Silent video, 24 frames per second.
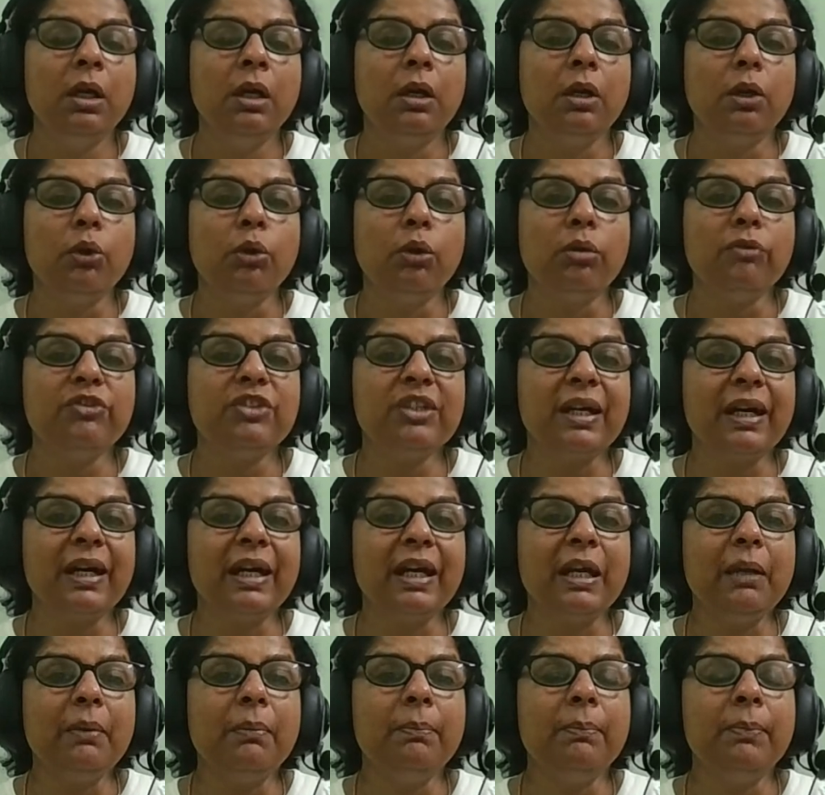a lot of
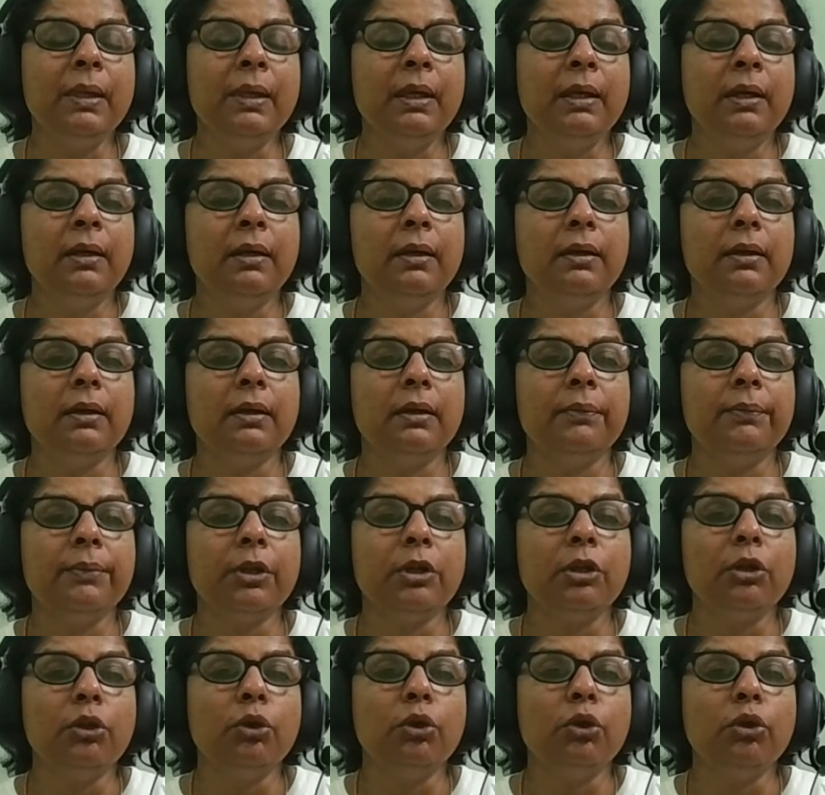time, uh,
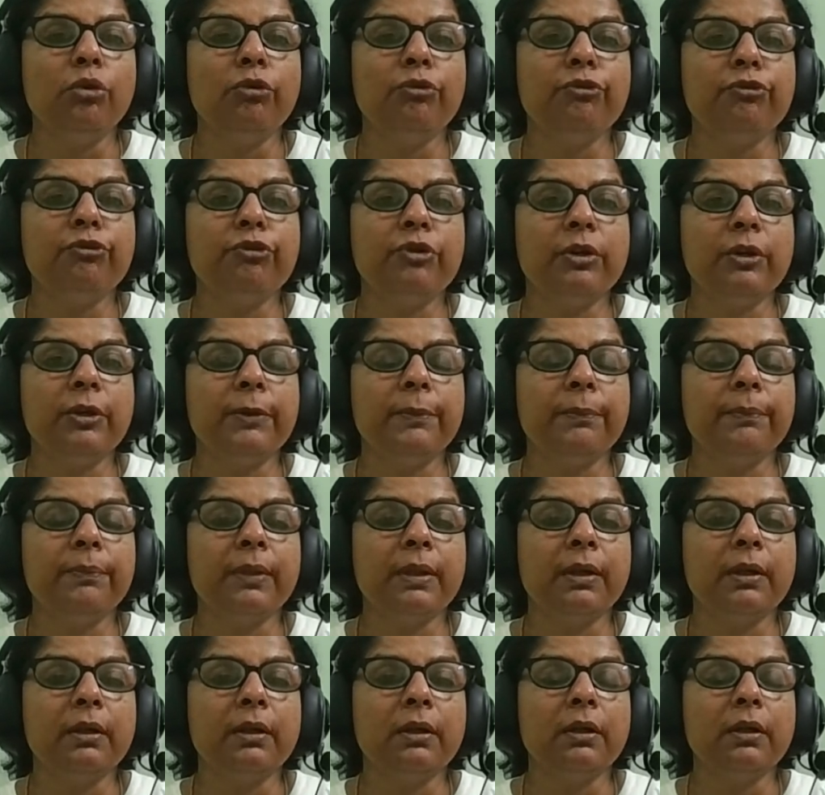a lot of um,
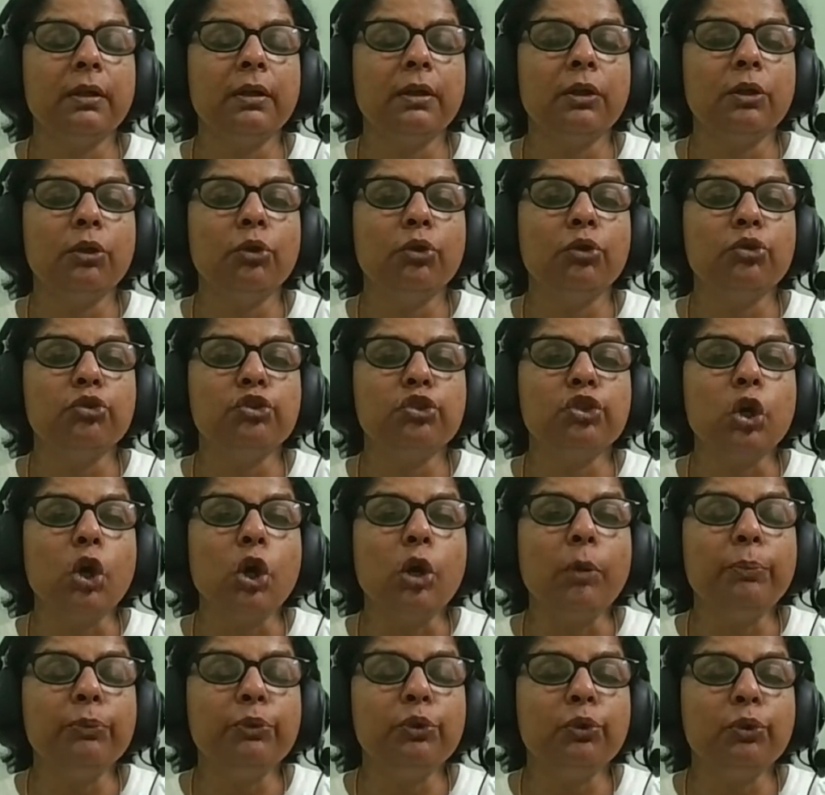uh, you know
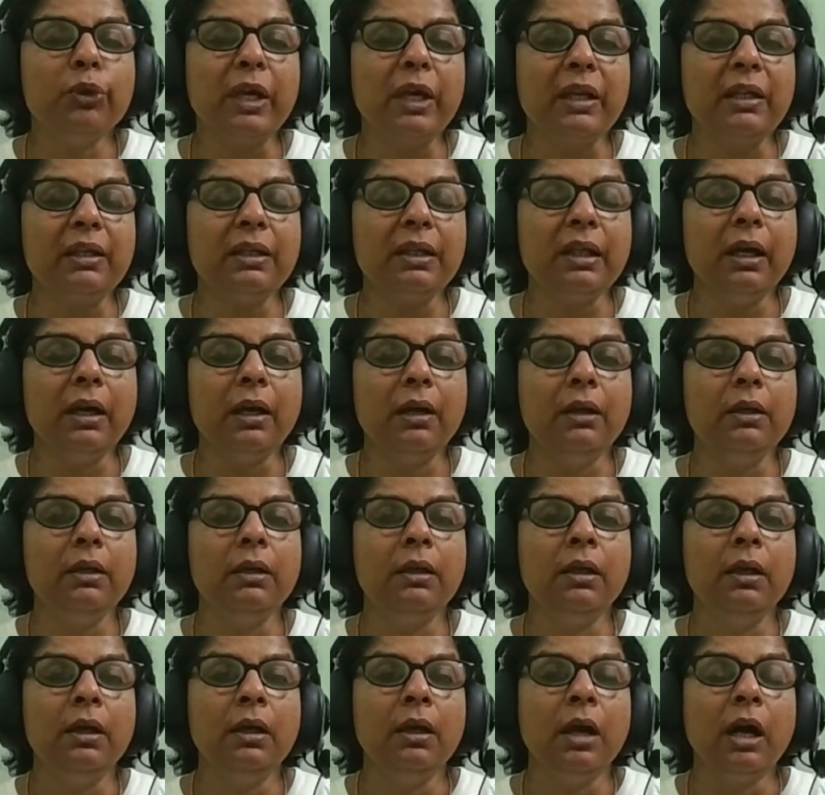job to get done,
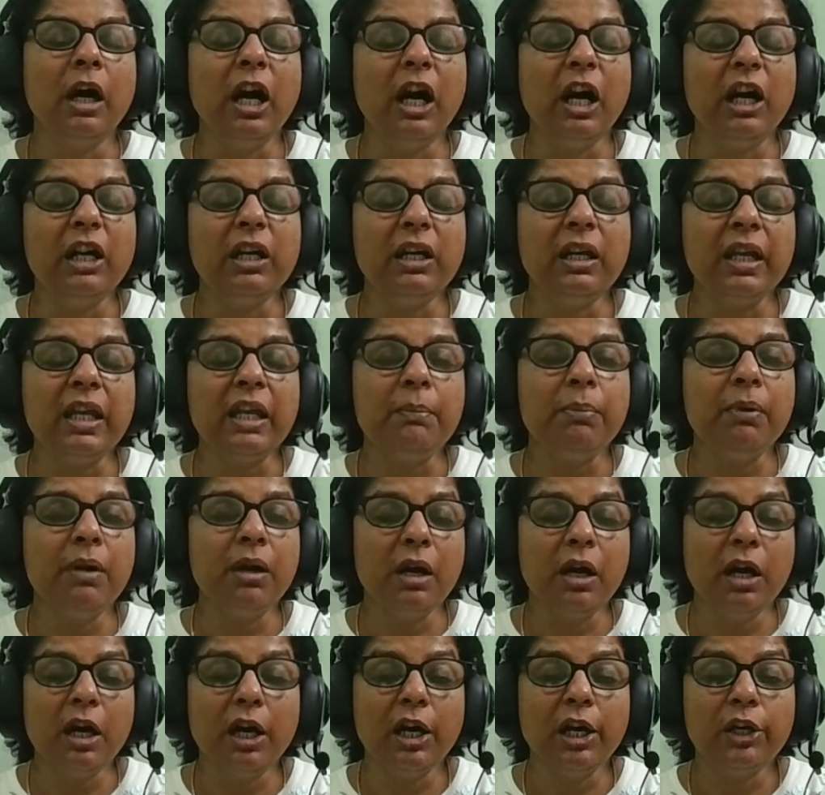hard labor,
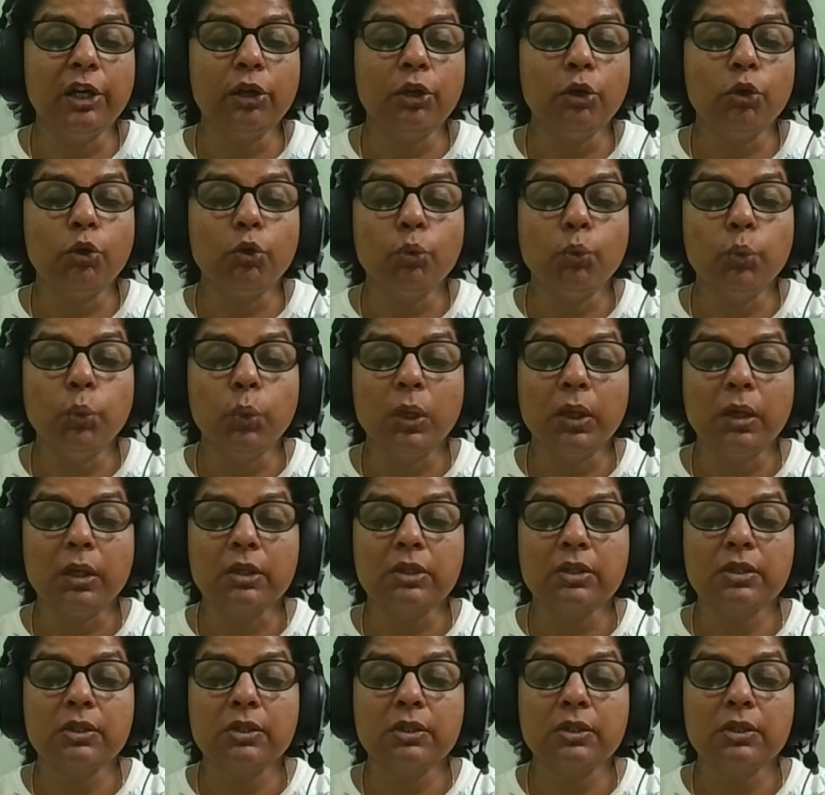hard work.